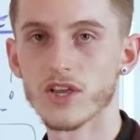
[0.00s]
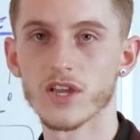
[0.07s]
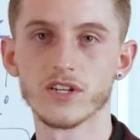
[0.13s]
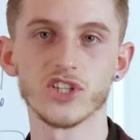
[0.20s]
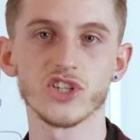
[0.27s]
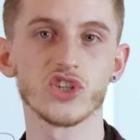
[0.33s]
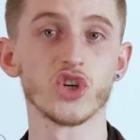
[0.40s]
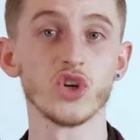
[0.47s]
can
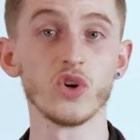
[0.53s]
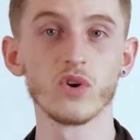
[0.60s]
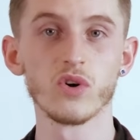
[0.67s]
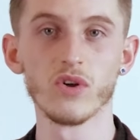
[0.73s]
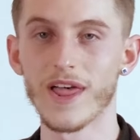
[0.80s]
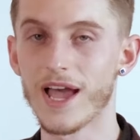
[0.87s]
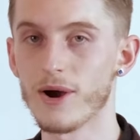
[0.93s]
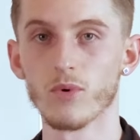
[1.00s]
just Google
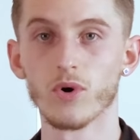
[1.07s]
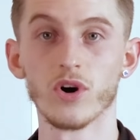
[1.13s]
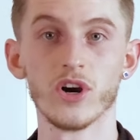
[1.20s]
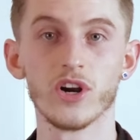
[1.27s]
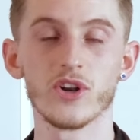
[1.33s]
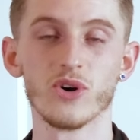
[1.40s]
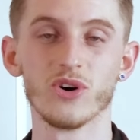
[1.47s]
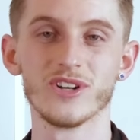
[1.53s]
that
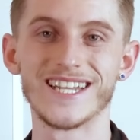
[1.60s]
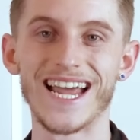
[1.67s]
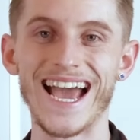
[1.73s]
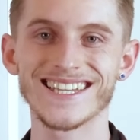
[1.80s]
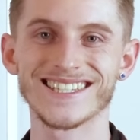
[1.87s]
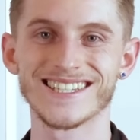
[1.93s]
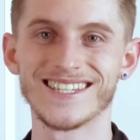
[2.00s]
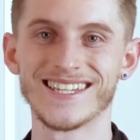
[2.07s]
word,
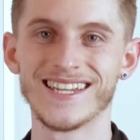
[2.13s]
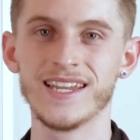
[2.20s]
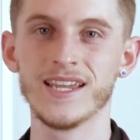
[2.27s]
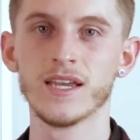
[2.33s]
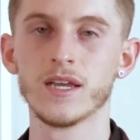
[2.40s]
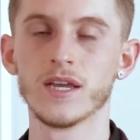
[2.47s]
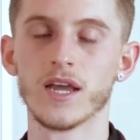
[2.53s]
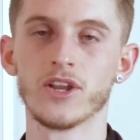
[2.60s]
Audacity.
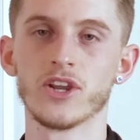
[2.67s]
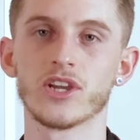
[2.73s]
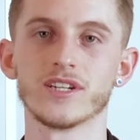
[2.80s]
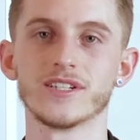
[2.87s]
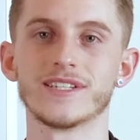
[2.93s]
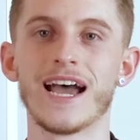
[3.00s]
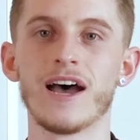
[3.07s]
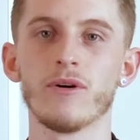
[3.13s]
You
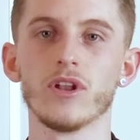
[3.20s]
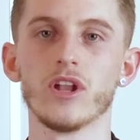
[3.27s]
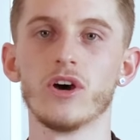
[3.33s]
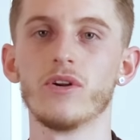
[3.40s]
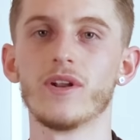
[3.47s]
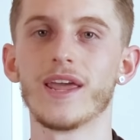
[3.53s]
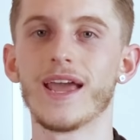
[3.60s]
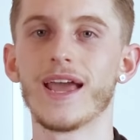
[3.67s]
can
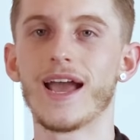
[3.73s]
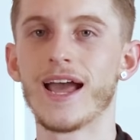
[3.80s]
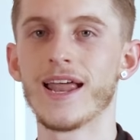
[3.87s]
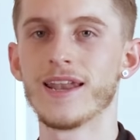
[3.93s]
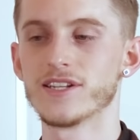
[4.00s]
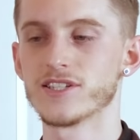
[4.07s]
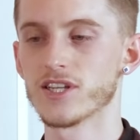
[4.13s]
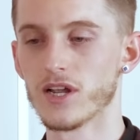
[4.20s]
download it,
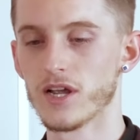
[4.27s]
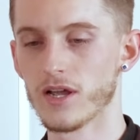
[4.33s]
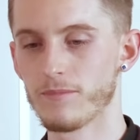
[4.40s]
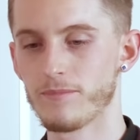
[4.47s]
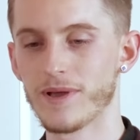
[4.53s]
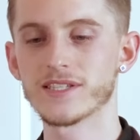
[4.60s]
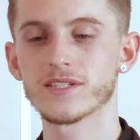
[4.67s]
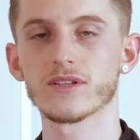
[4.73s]
and it's
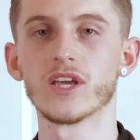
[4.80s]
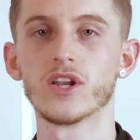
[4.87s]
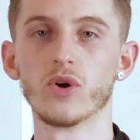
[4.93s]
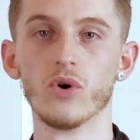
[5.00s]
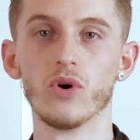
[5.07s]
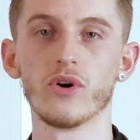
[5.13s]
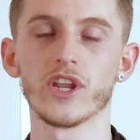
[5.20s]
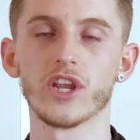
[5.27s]
basically an
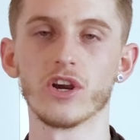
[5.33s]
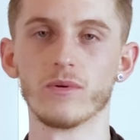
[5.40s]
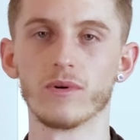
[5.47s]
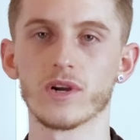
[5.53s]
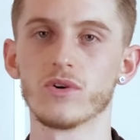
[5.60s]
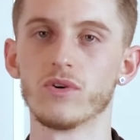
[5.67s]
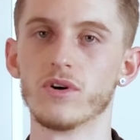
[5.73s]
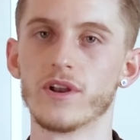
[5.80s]
audio
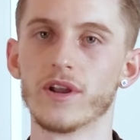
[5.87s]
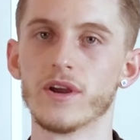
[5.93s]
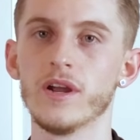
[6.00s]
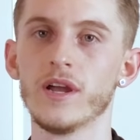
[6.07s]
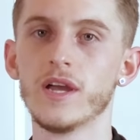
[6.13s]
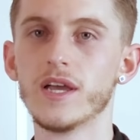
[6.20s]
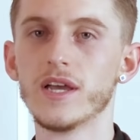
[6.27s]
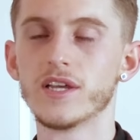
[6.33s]
recorder.
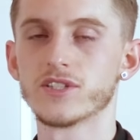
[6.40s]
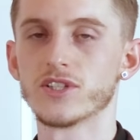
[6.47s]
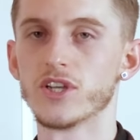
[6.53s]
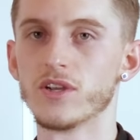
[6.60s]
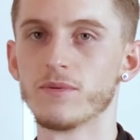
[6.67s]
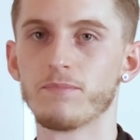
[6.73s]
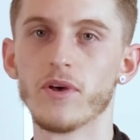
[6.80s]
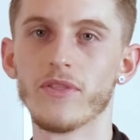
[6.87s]
So
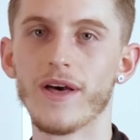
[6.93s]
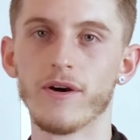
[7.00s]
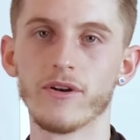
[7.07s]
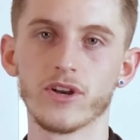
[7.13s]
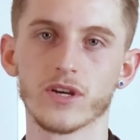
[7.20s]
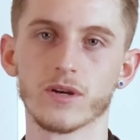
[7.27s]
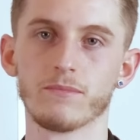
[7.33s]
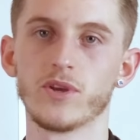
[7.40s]
you put that on
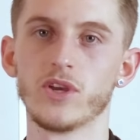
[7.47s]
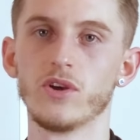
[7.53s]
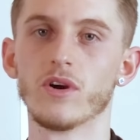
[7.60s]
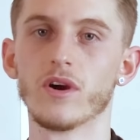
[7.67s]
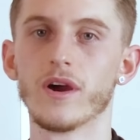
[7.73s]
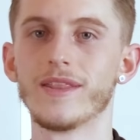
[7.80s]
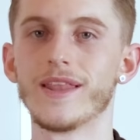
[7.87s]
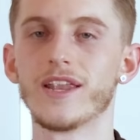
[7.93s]
your
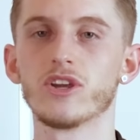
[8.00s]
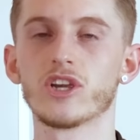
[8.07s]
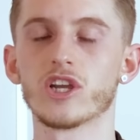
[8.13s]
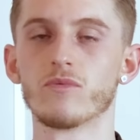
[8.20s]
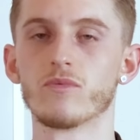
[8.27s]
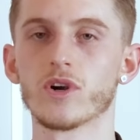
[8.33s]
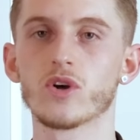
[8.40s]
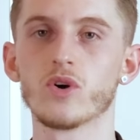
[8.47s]
computer, and then you
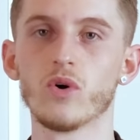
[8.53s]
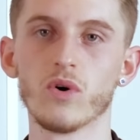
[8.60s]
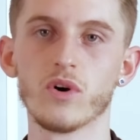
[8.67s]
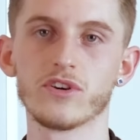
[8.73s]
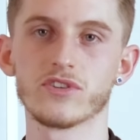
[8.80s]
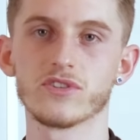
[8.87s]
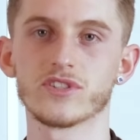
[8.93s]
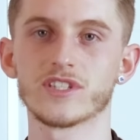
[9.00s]
can
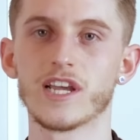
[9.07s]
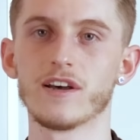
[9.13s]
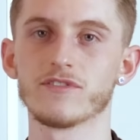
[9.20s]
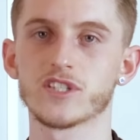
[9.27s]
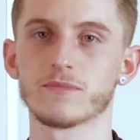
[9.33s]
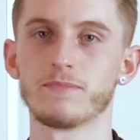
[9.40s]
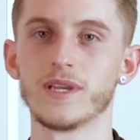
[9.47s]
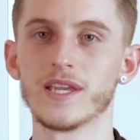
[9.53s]
record yourself
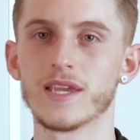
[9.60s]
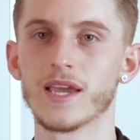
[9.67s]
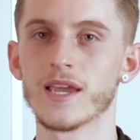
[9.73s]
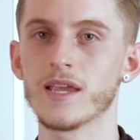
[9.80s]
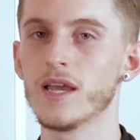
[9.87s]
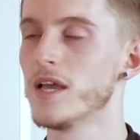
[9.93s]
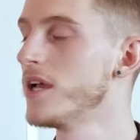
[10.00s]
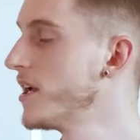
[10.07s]

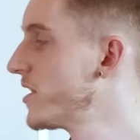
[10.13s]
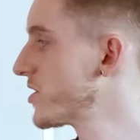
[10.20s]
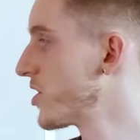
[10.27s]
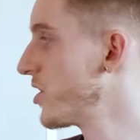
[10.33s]
speaking. So